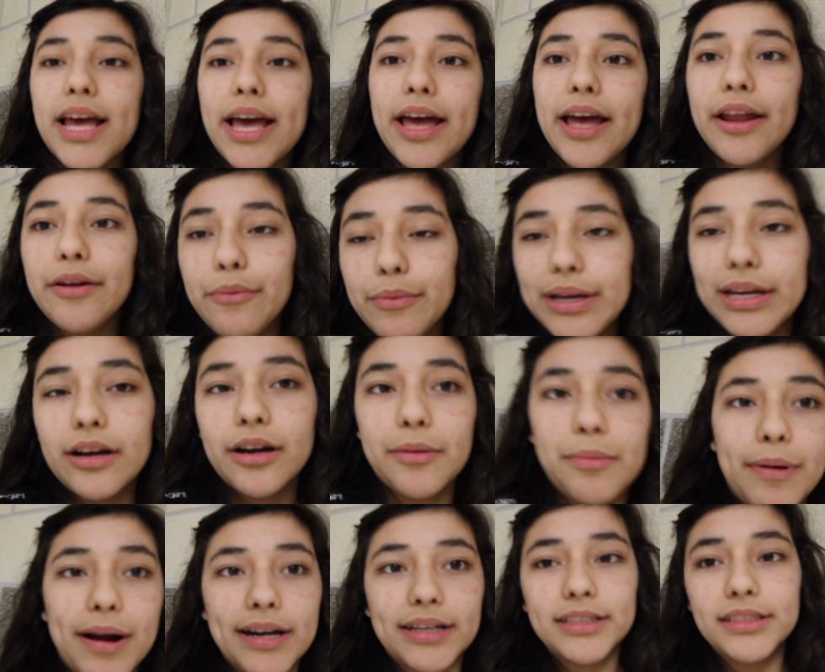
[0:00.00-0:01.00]
and we are
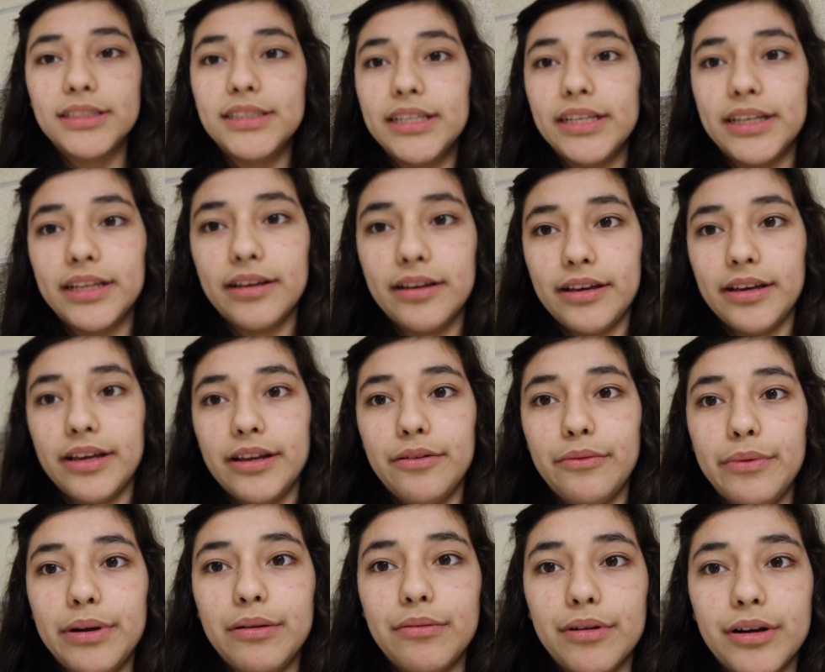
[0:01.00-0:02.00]
practicing,
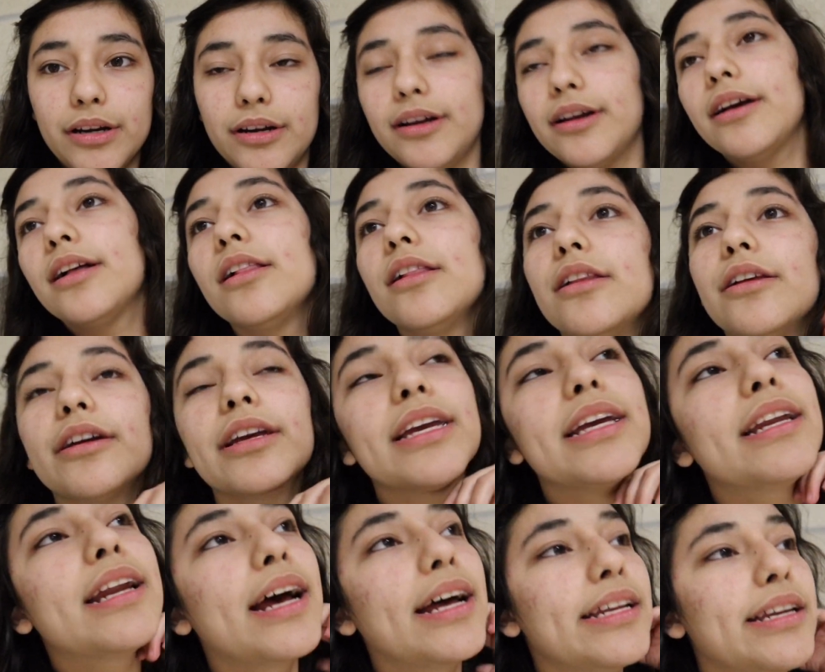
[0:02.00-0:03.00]
and we were
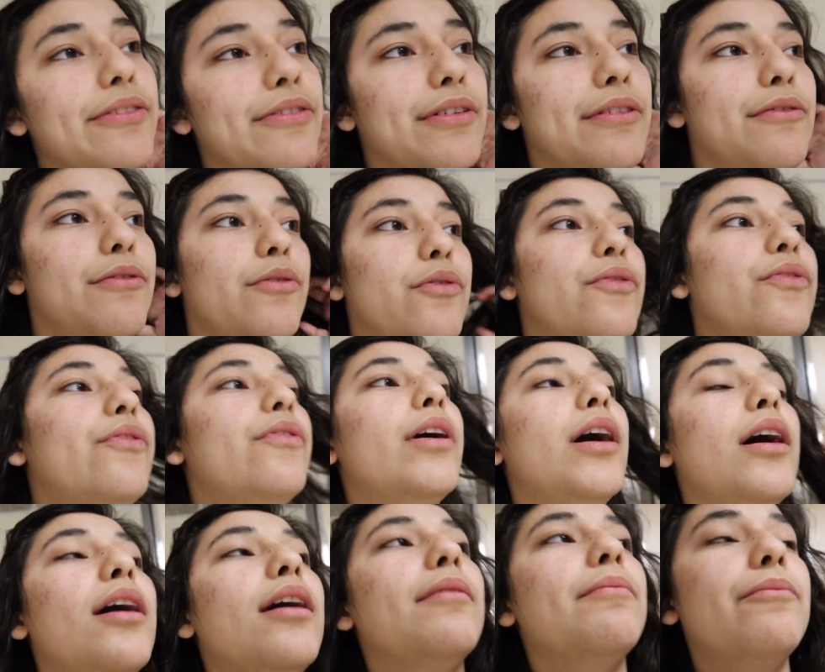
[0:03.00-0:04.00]
looking at different
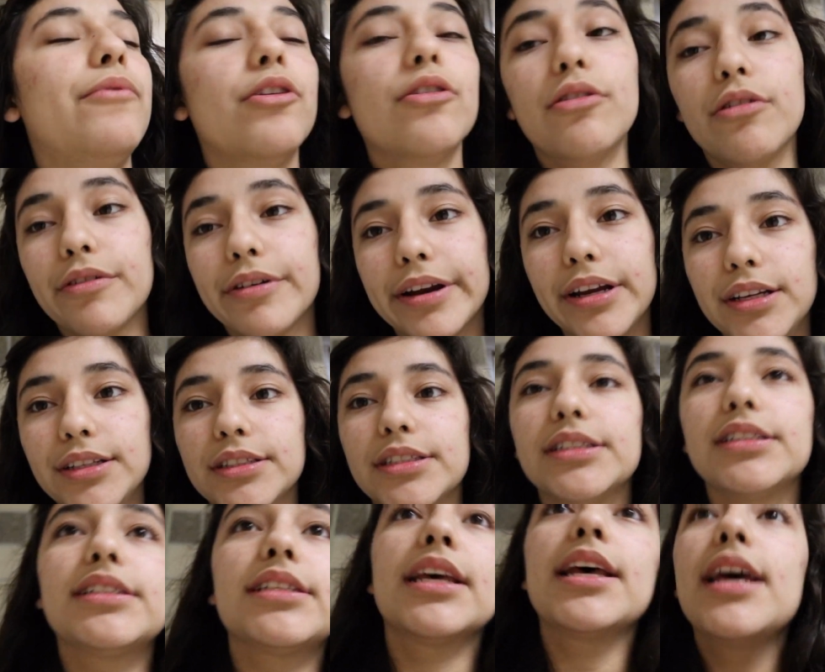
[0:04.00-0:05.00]
vocal
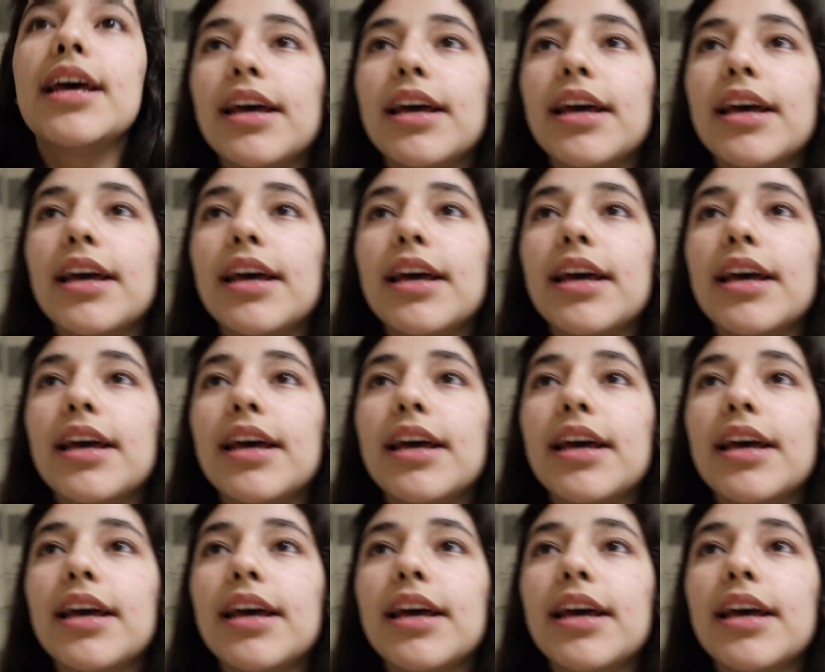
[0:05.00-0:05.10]
ranges,